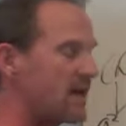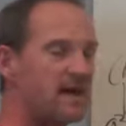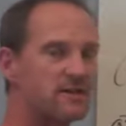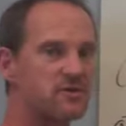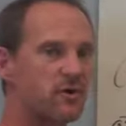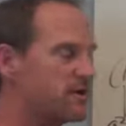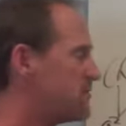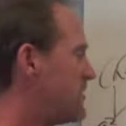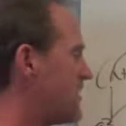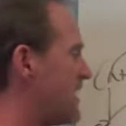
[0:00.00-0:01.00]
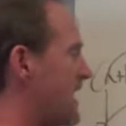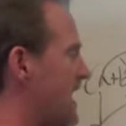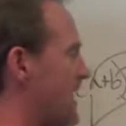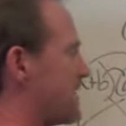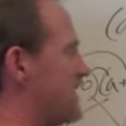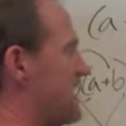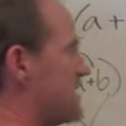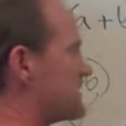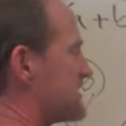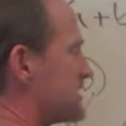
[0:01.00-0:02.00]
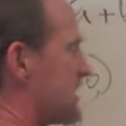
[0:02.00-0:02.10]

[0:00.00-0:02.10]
is going to be this